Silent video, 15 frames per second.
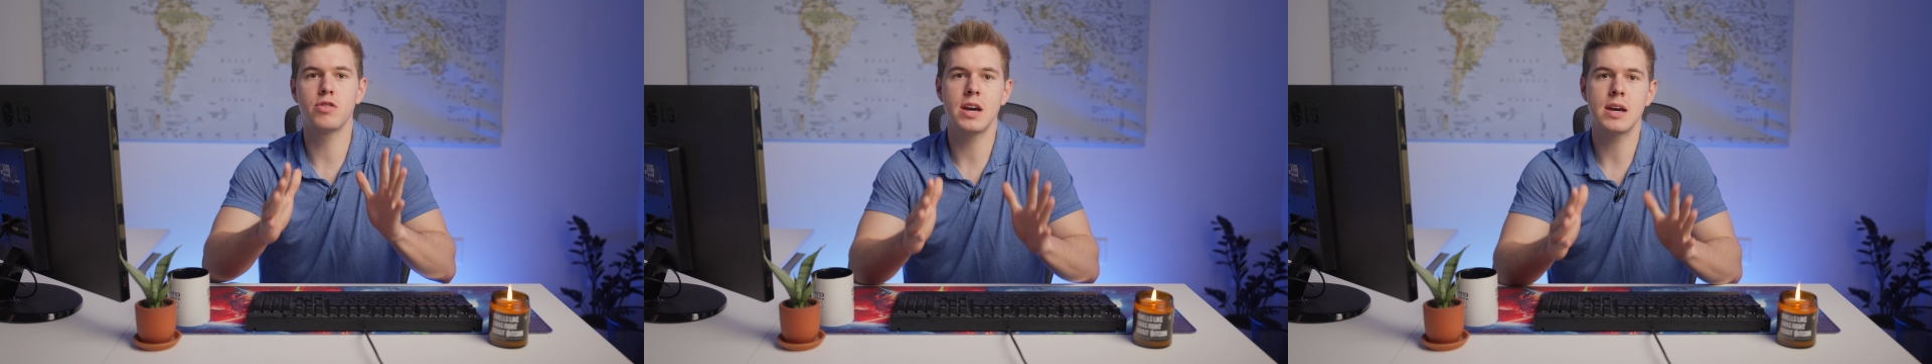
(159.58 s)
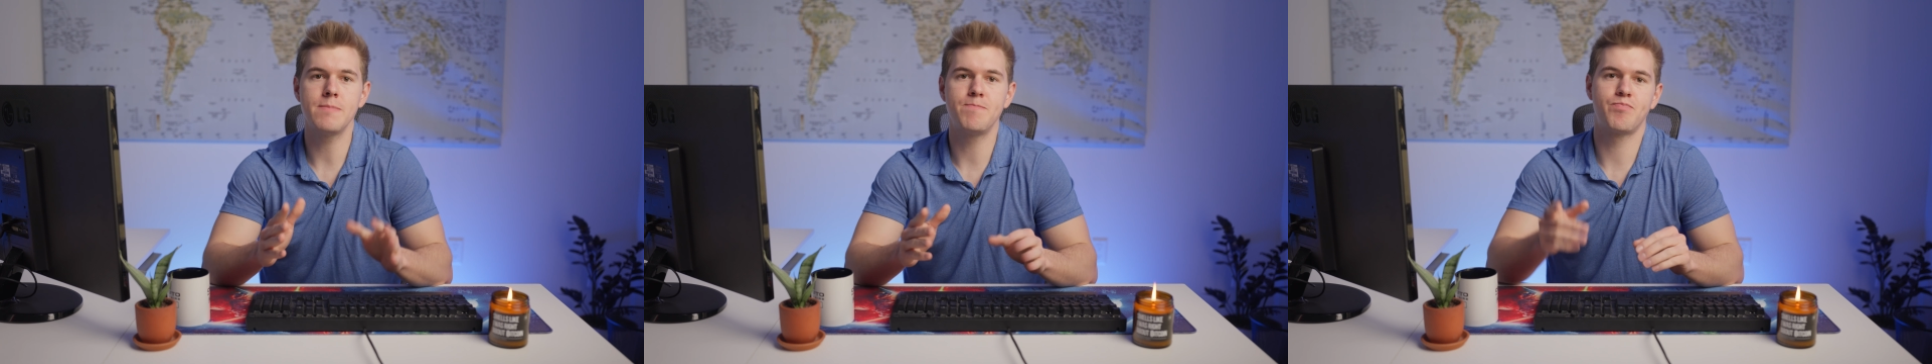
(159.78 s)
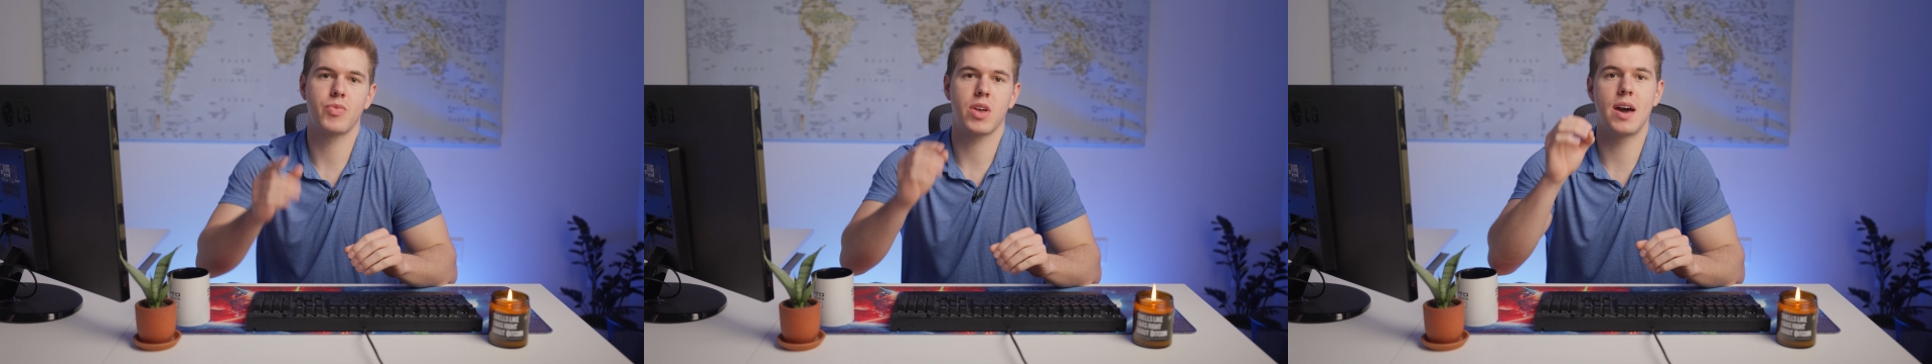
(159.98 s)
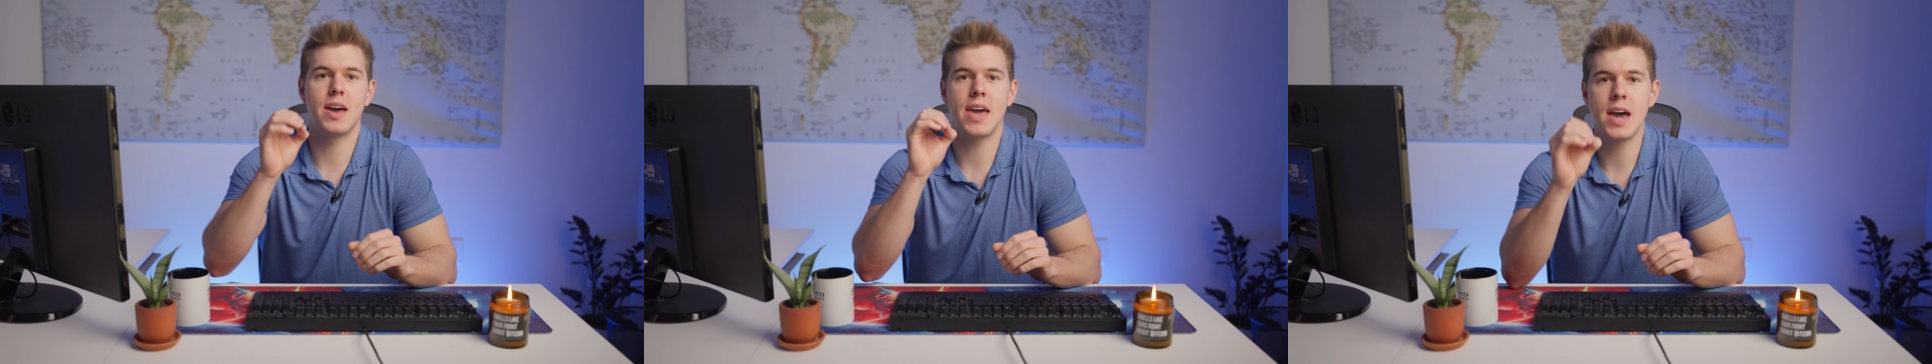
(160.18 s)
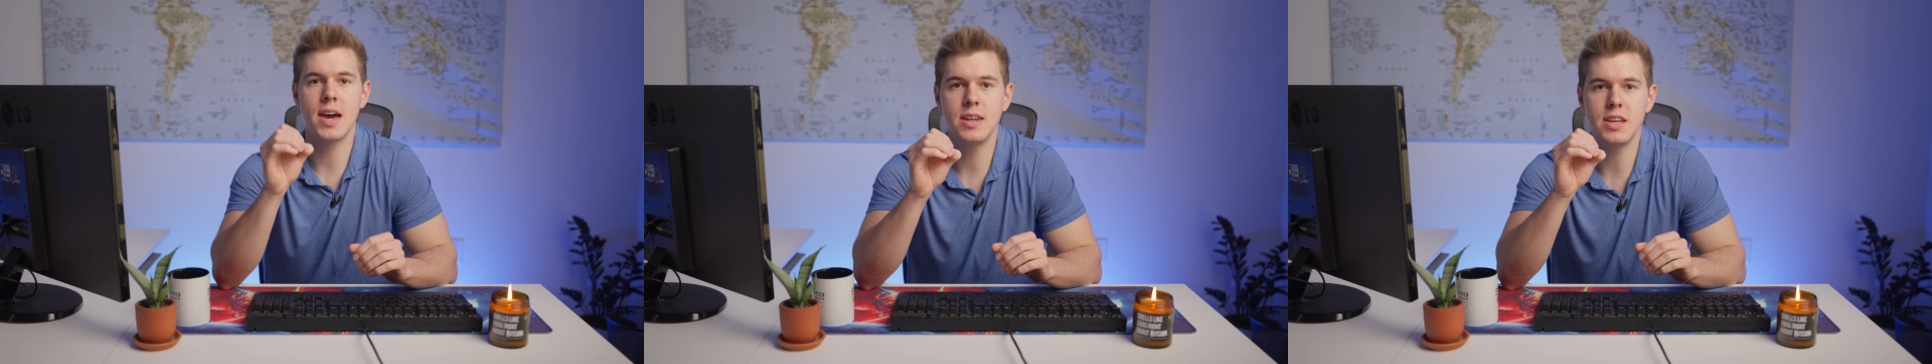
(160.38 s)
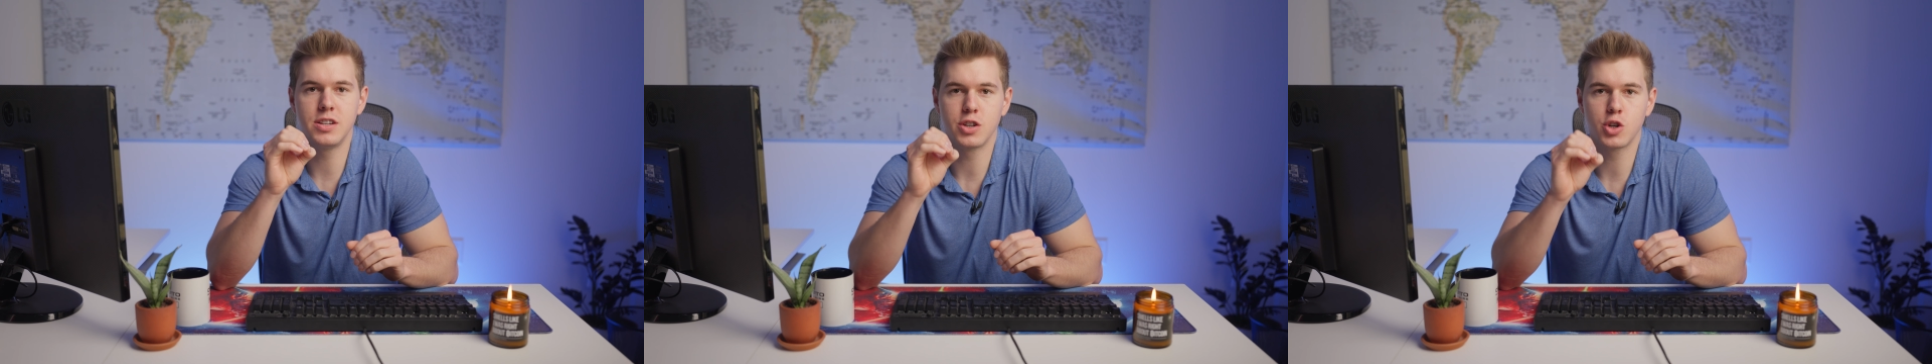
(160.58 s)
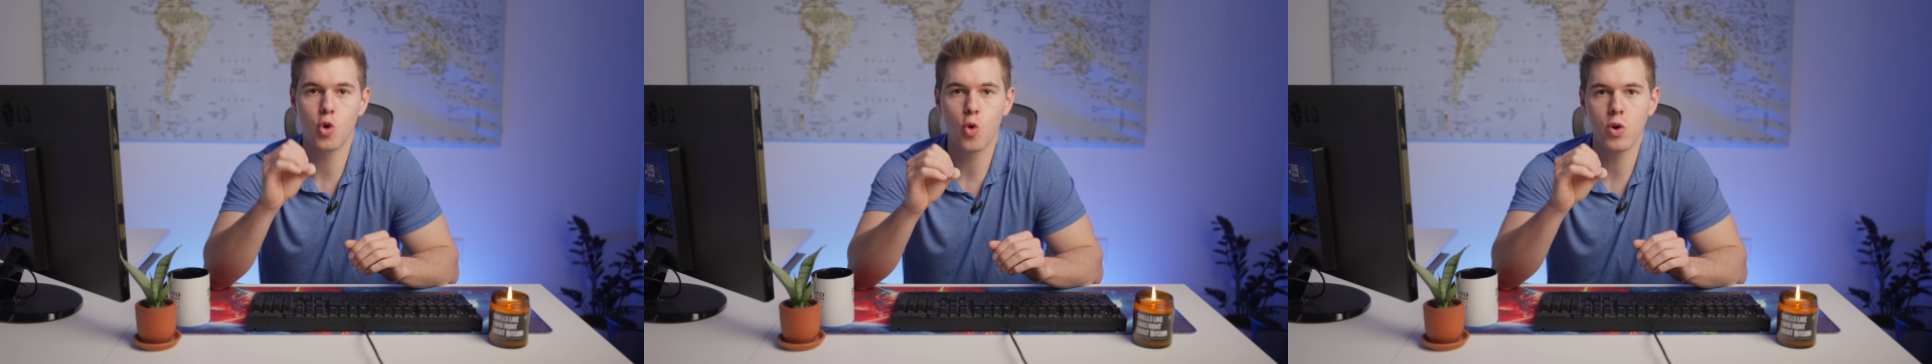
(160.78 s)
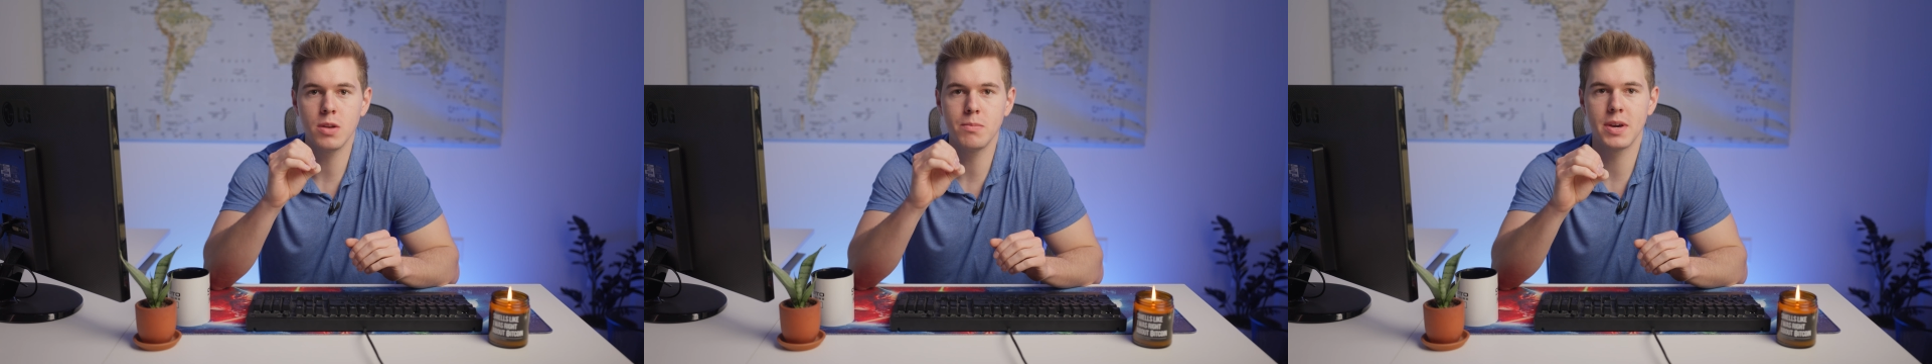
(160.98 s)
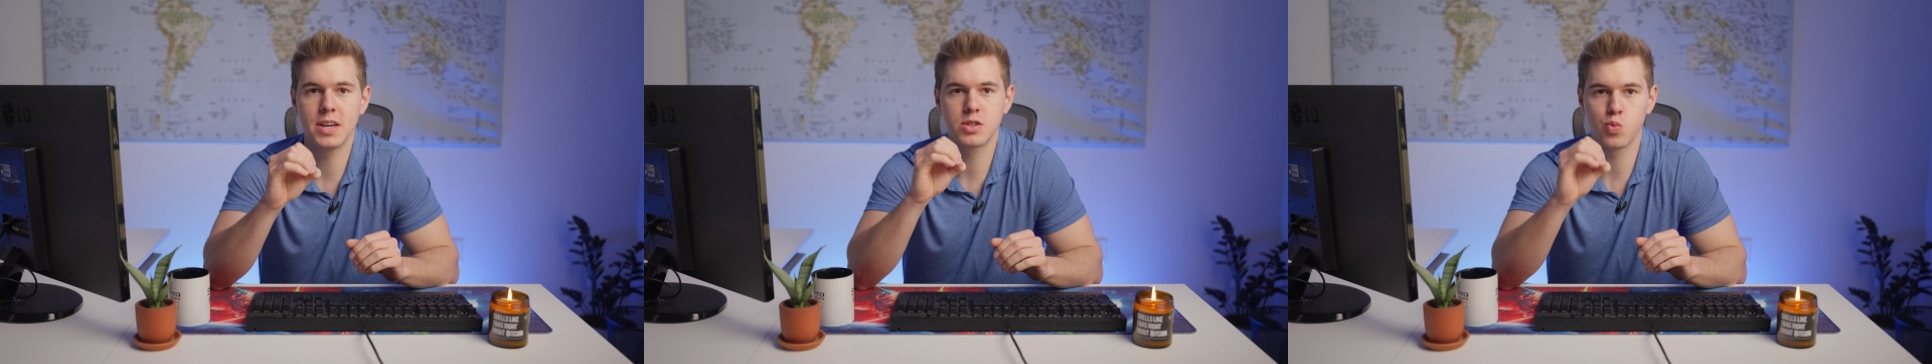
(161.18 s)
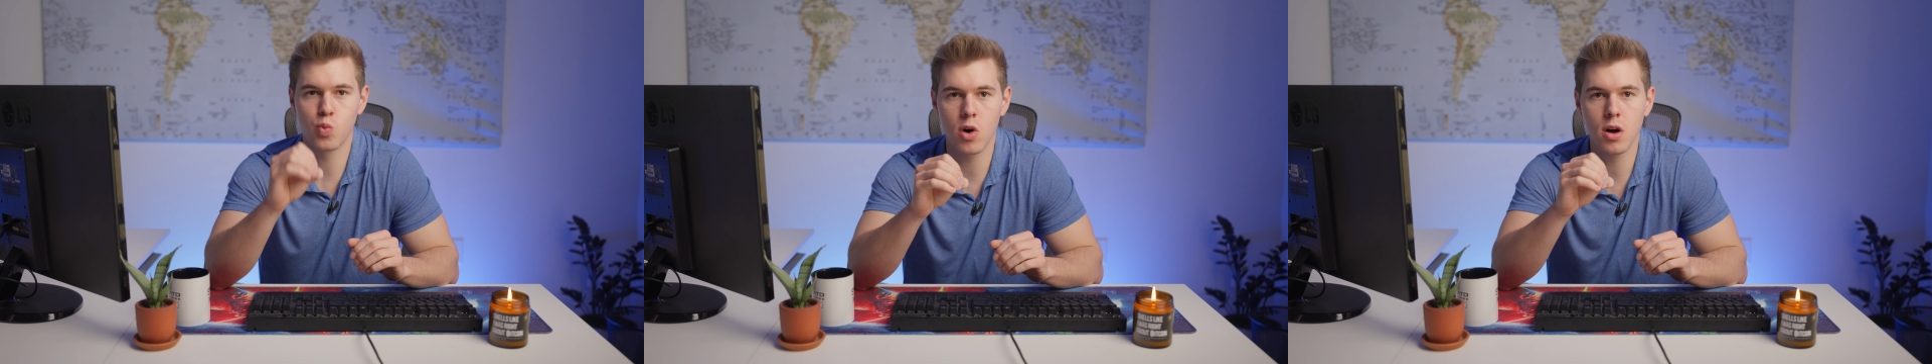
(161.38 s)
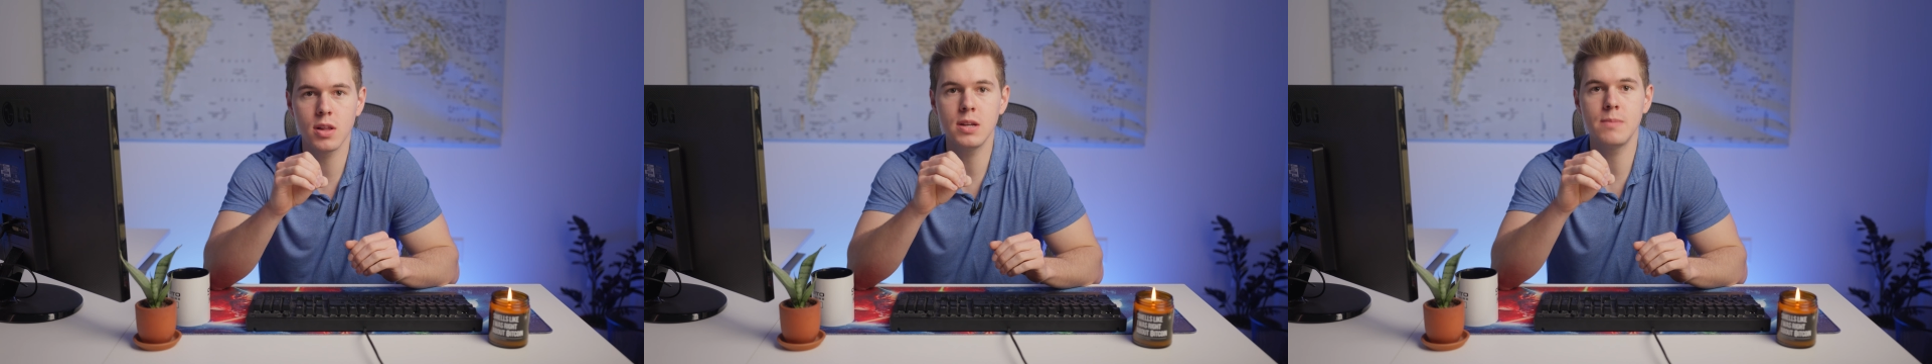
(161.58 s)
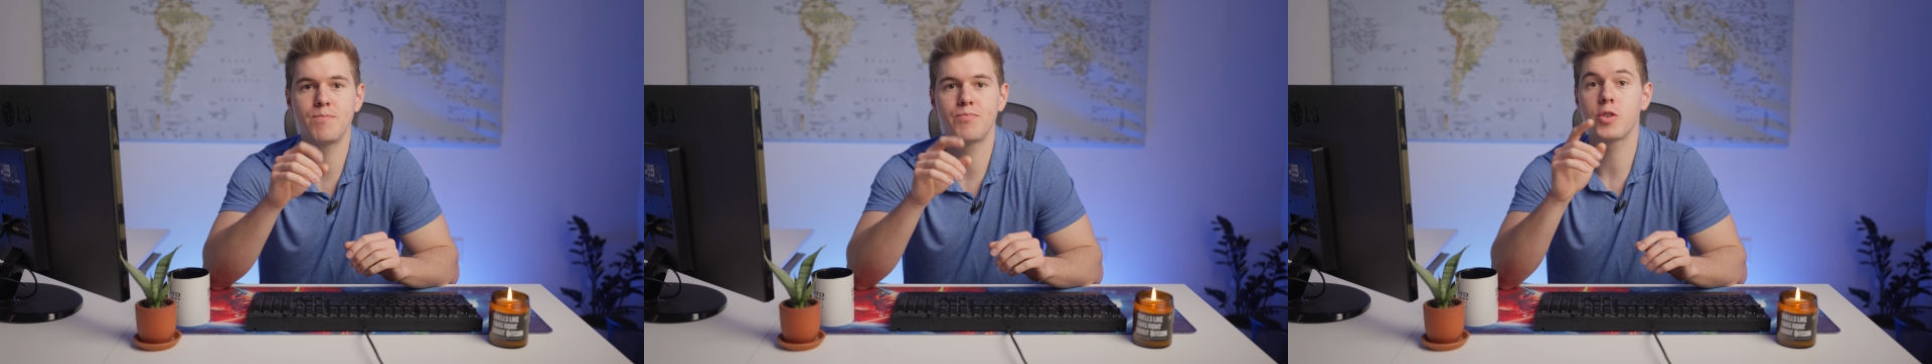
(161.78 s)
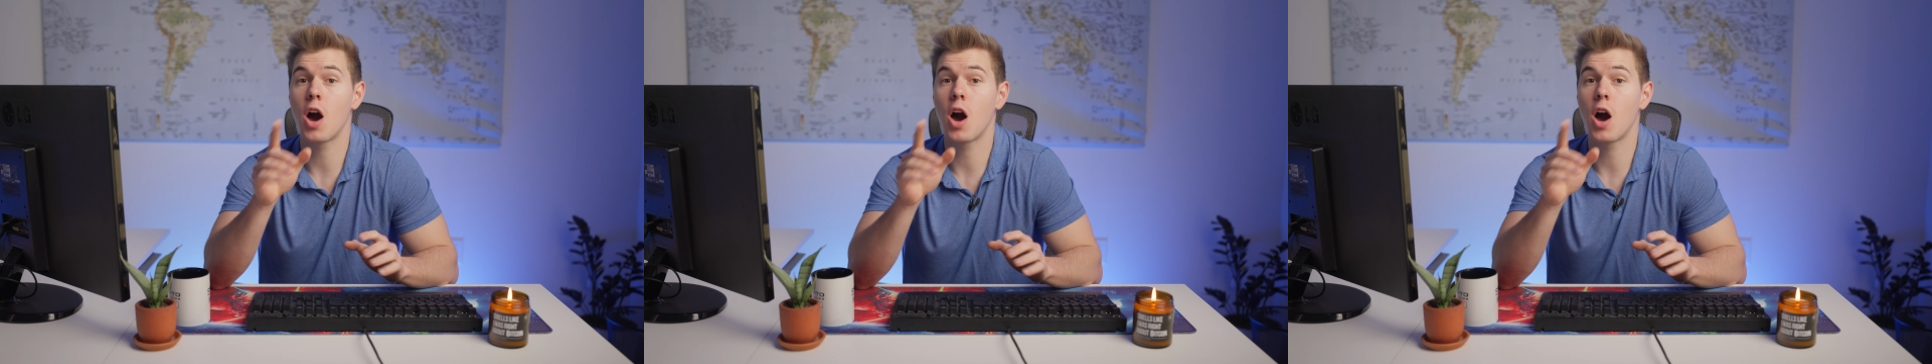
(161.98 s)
that, I head into Coinbase Wallet,